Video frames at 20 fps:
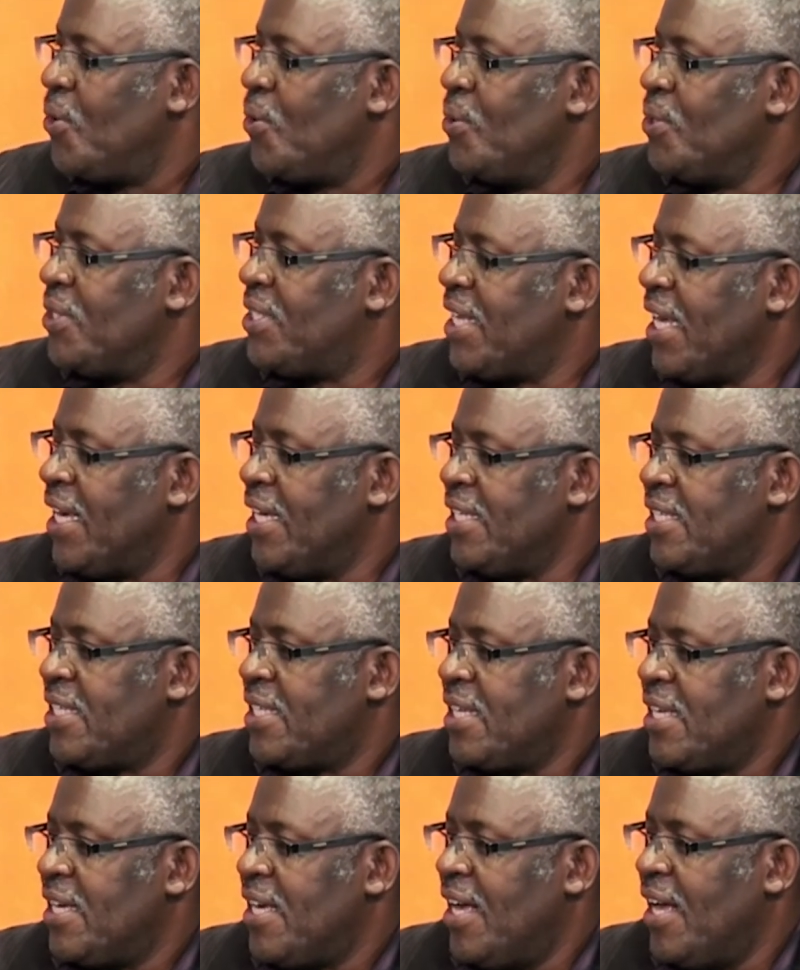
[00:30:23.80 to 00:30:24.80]
Who
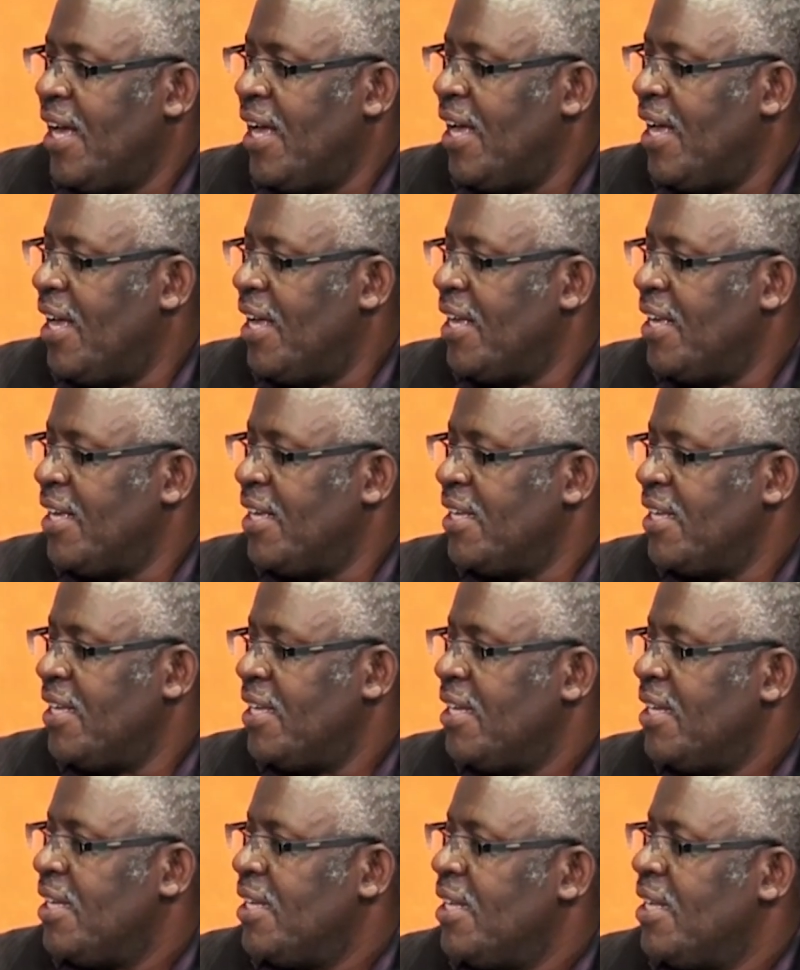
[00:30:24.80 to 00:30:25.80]
says
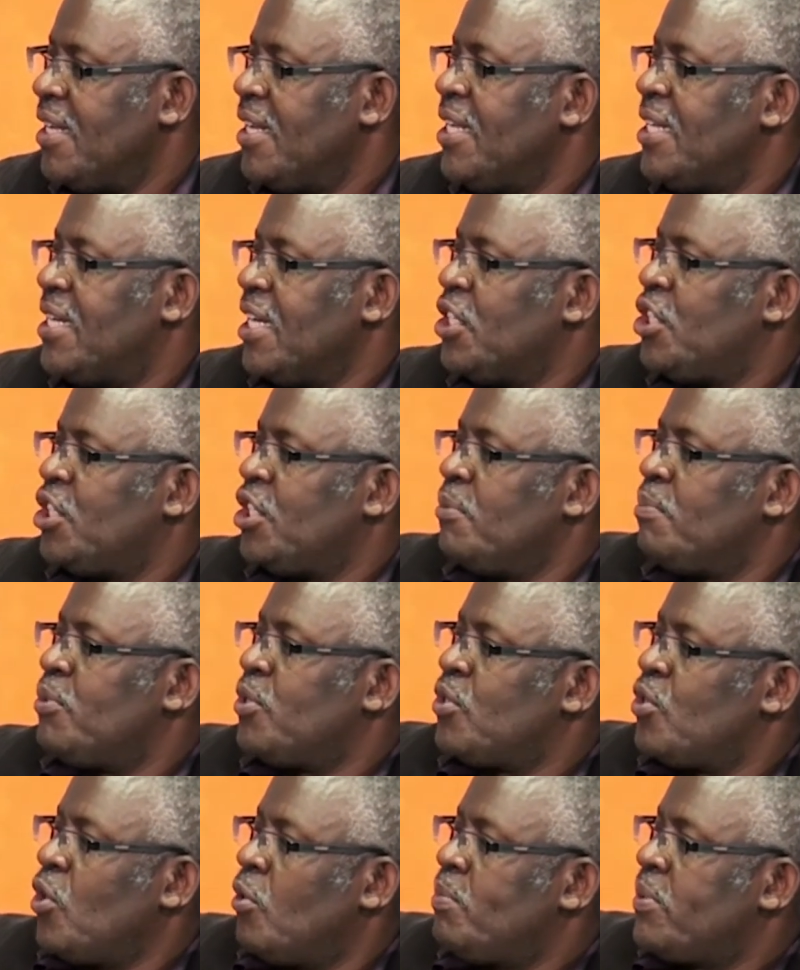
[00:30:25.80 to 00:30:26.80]
leadership
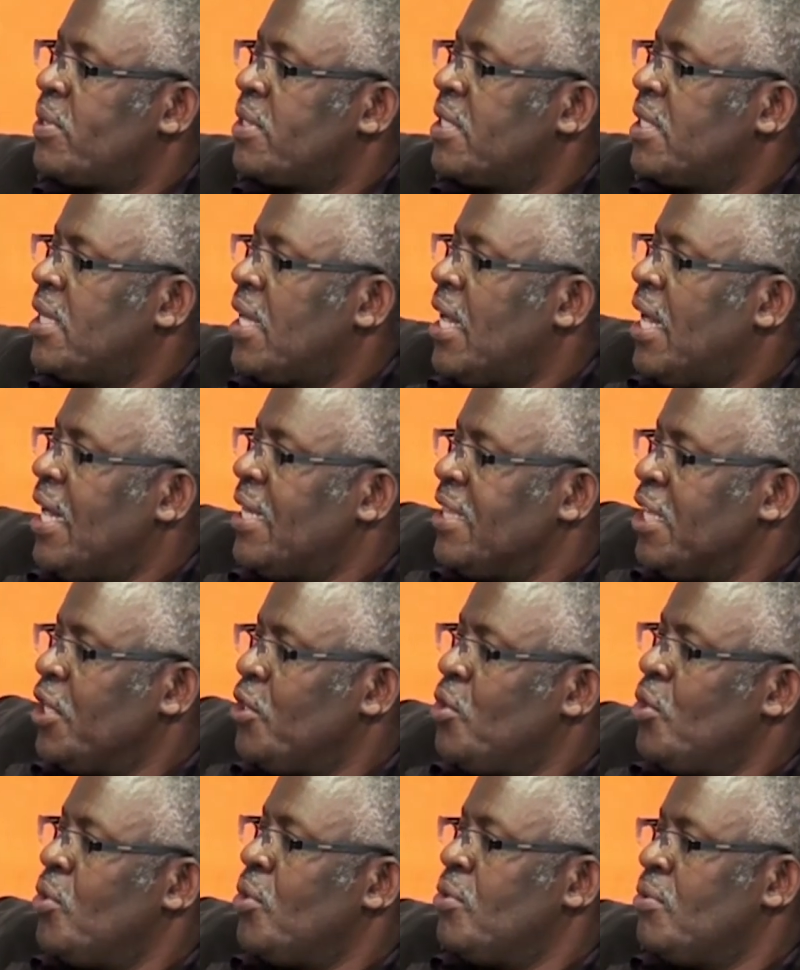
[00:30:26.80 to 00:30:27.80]
stops at the
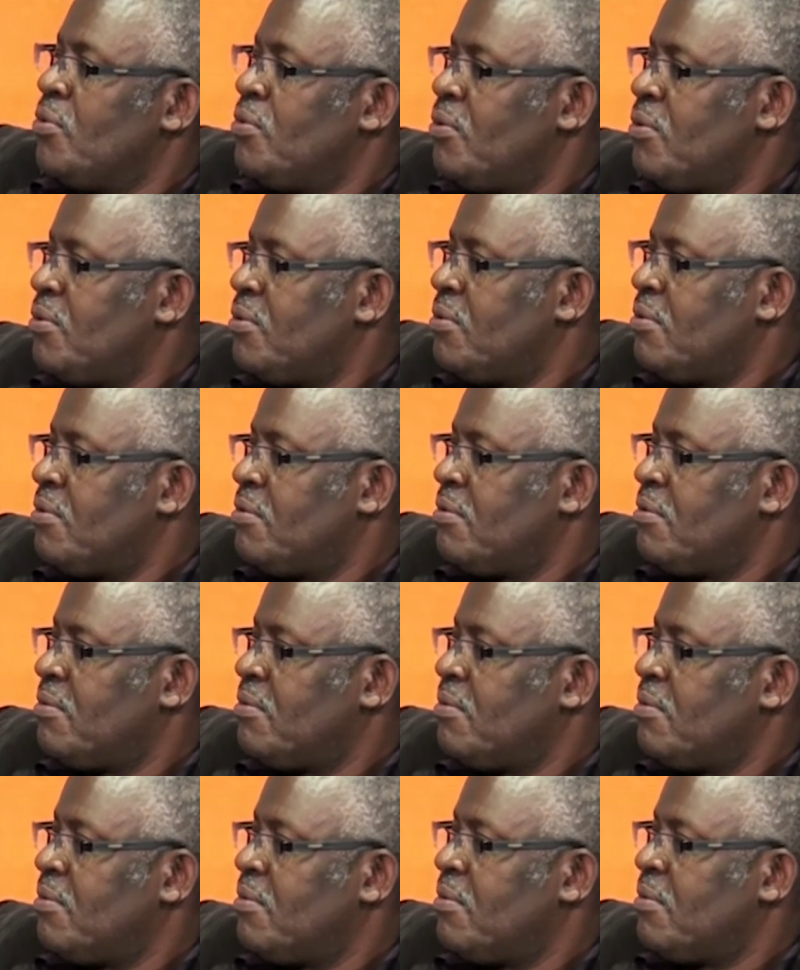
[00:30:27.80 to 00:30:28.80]
door.
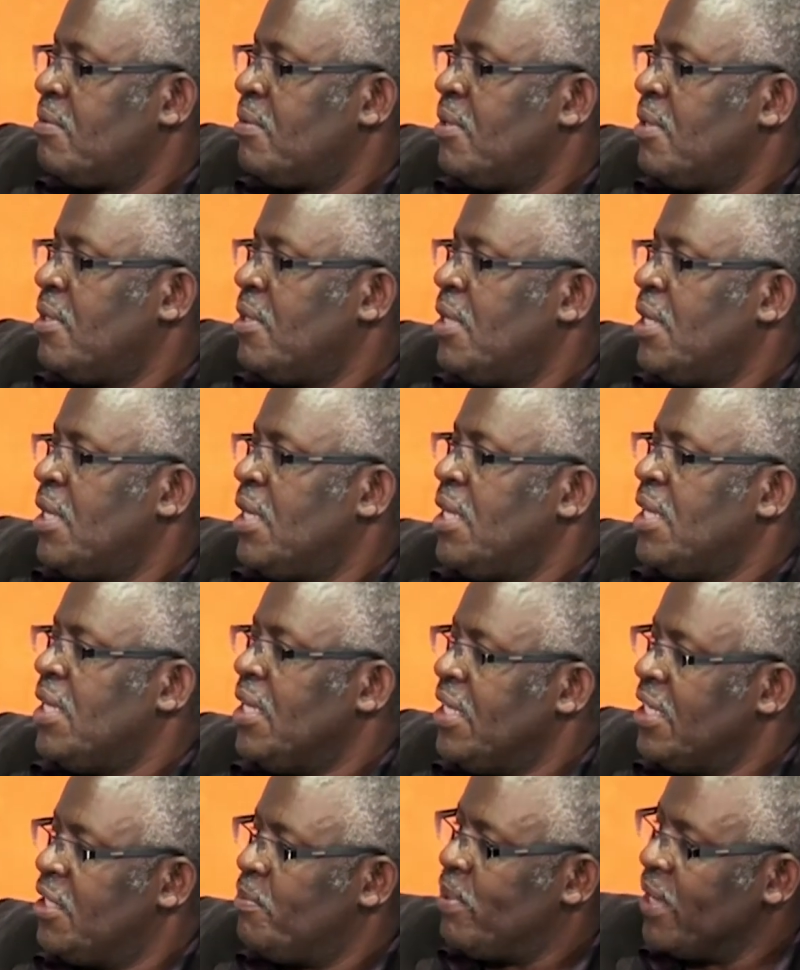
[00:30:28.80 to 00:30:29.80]

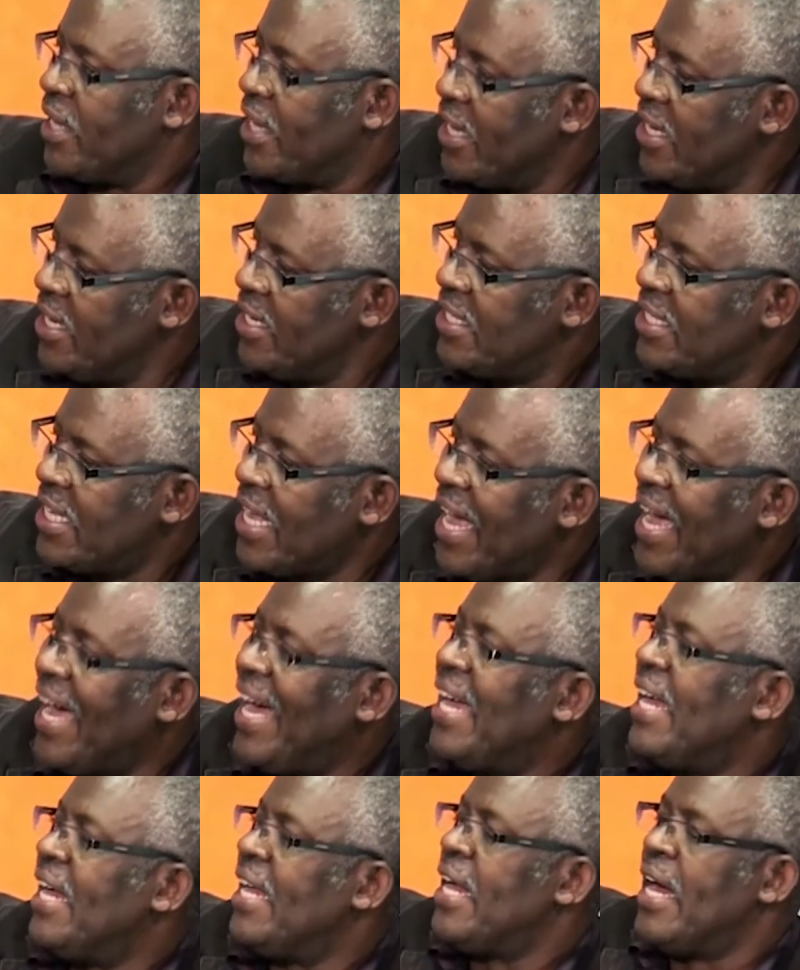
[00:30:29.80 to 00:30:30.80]
It begins
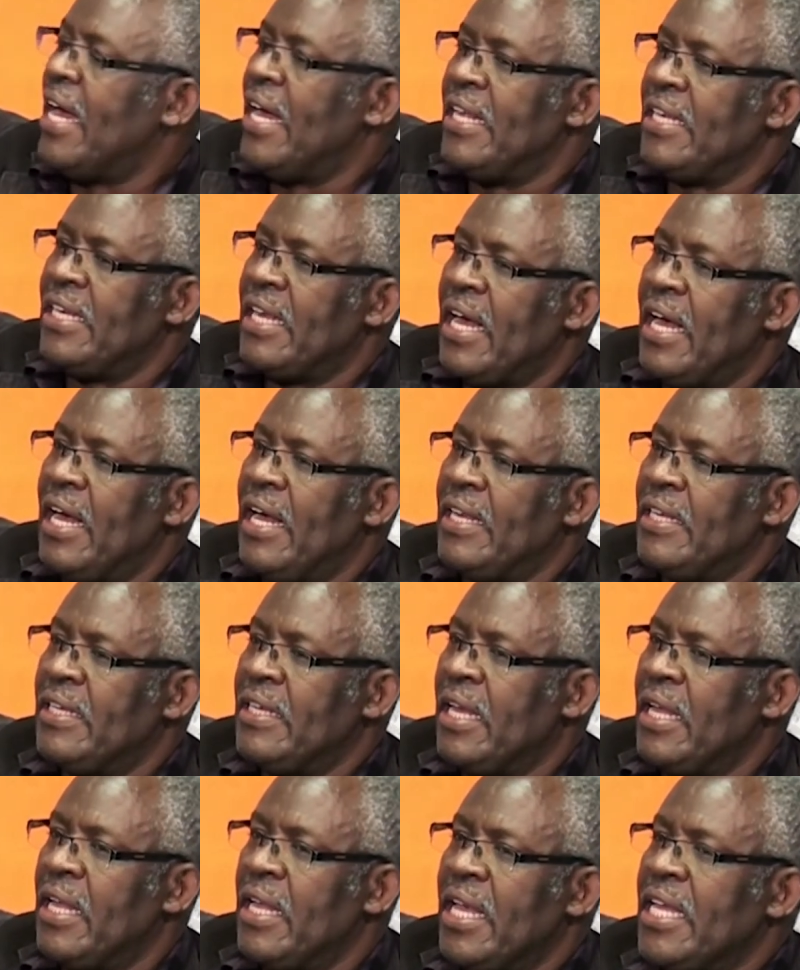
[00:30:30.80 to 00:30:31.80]
and
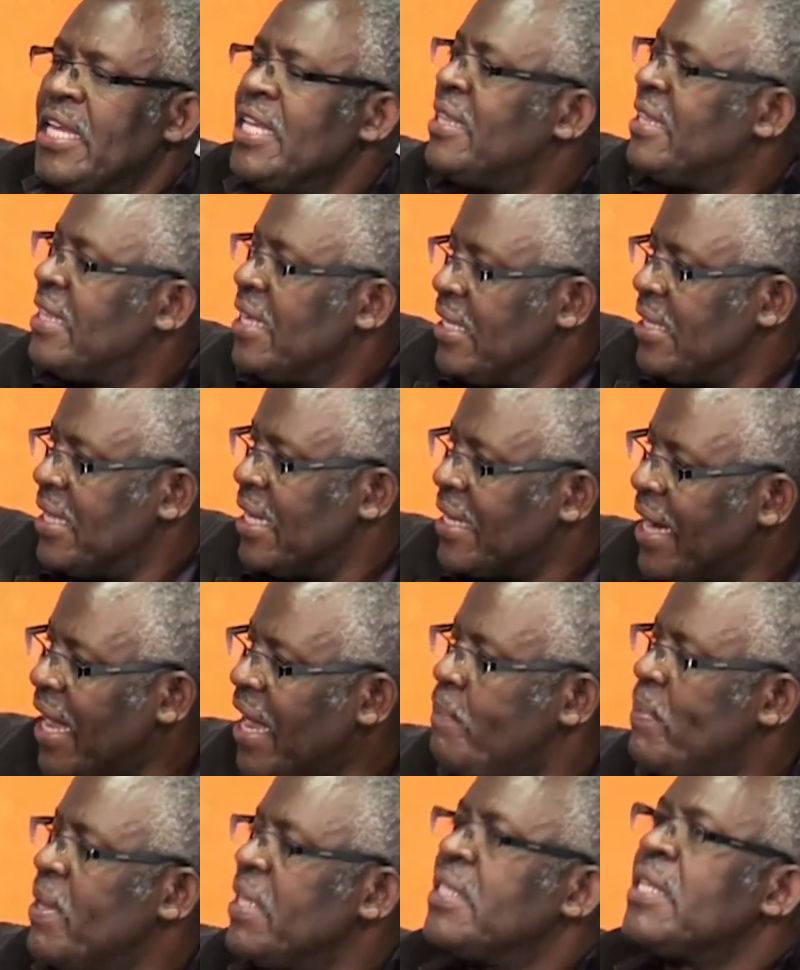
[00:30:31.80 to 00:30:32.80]
anything that
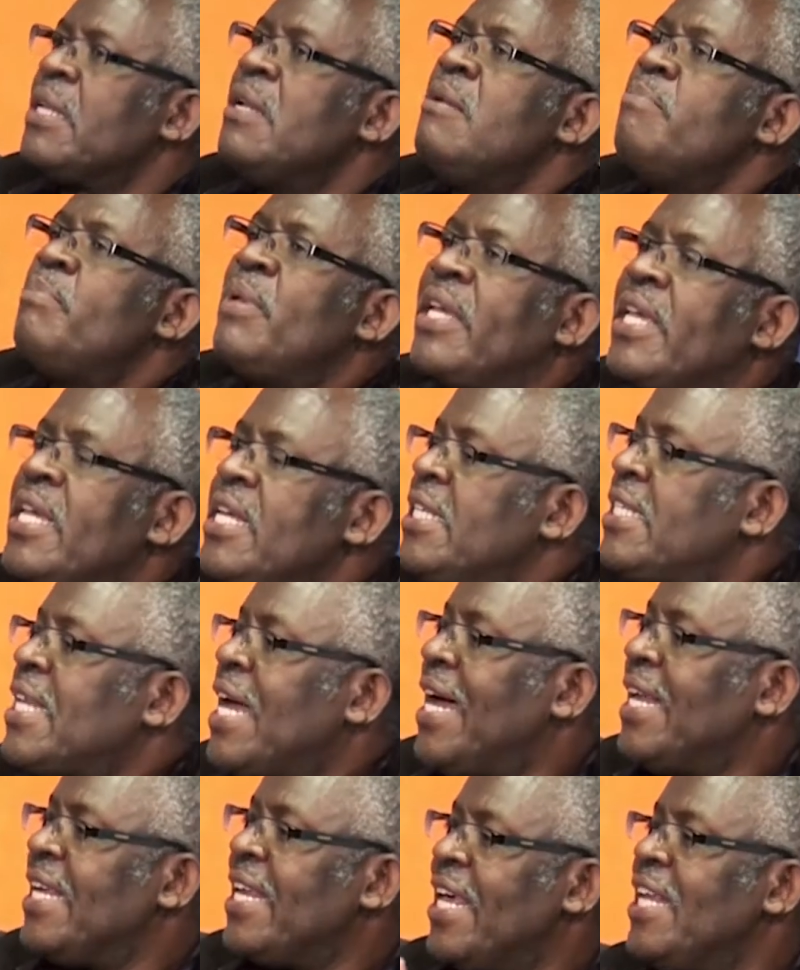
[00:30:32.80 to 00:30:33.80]
happens begins
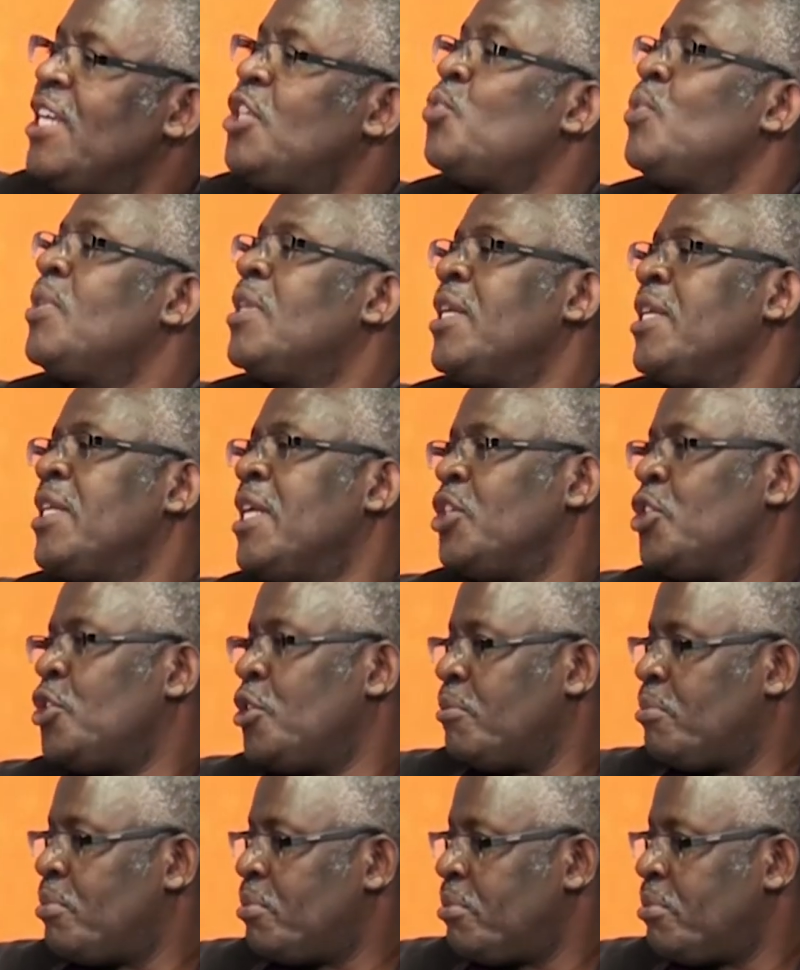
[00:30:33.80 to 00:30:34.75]
and ends with leadership.